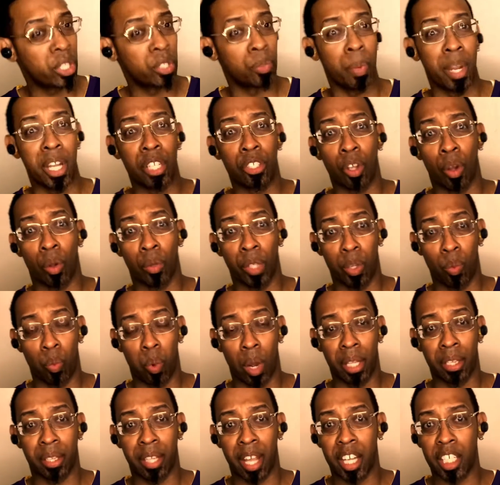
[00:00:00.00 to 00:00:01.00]
means only
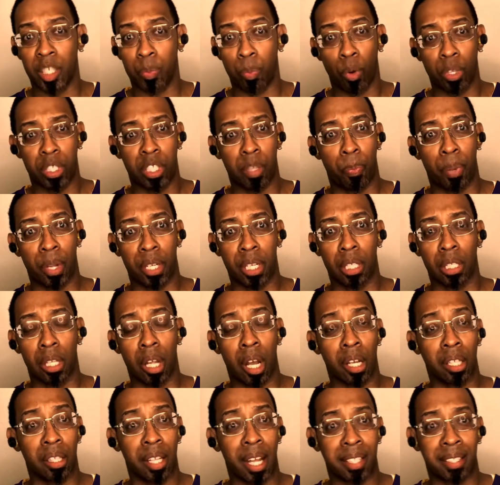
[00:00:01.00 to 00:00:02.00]
one thing. Sports Opinion
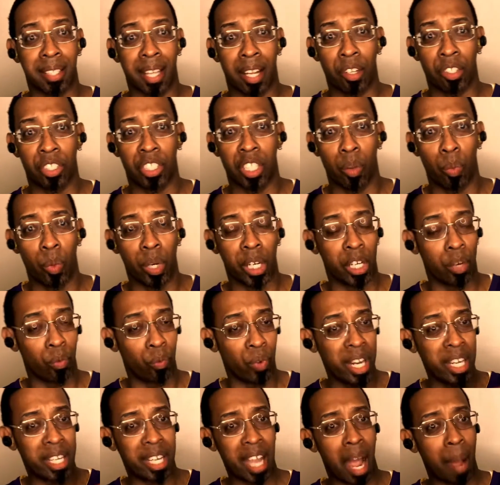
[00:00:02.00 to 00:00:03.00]
Log, Lex Anderson. We're going to
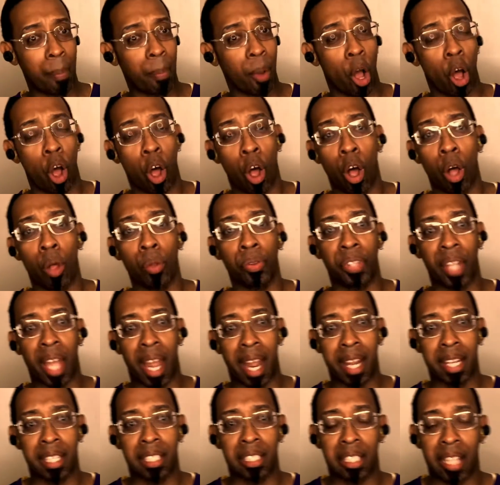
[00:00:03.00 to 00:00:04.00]
recap all
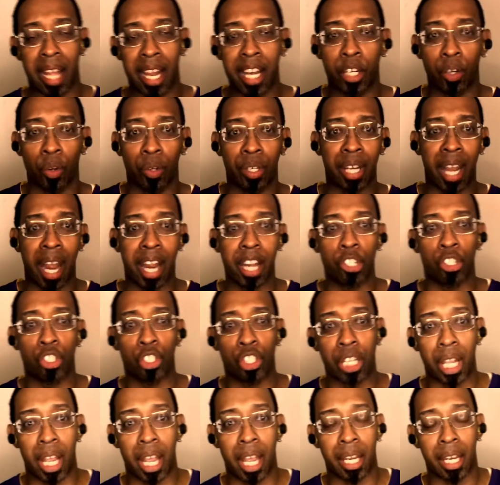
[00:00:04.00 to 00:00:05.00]
things Laker
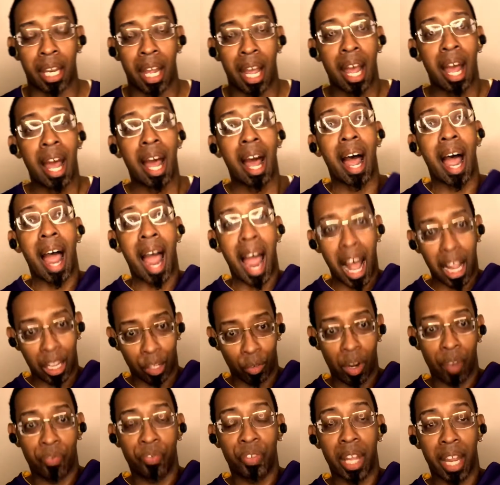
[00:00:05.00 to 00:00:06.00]
Nation.
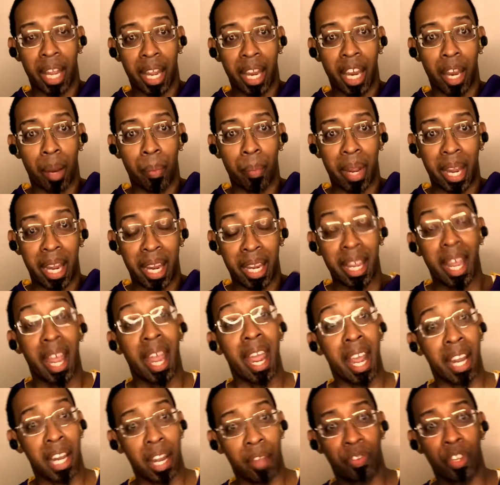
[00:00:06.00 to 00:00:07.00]
Holler if you hear me.
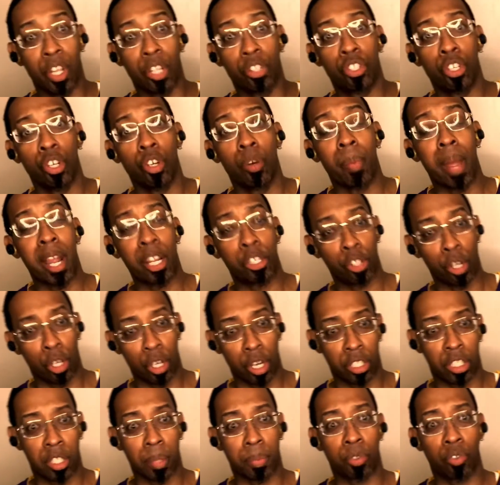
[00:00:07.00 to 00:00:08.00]
And if you do, make sure
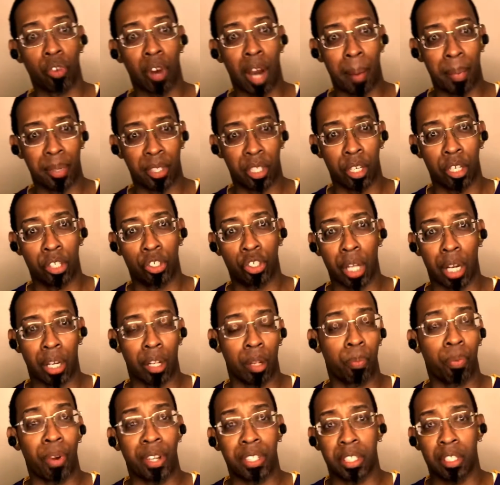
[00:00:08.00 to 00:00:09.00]
you're subscribing to the channel
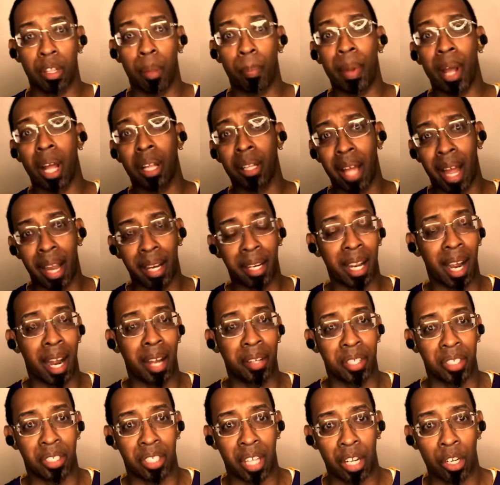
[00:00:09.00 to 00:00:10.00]
and pressing the bell icon
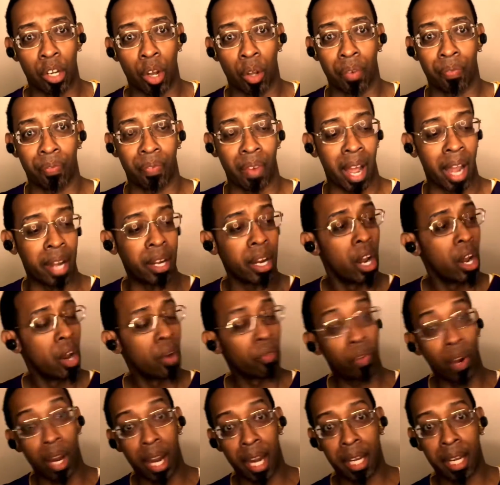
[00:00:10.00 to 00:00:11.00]
to stay notified
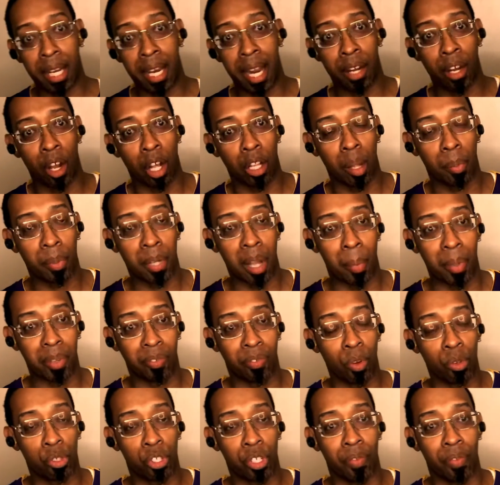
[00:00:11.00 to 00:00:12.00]
for any and all upcoming future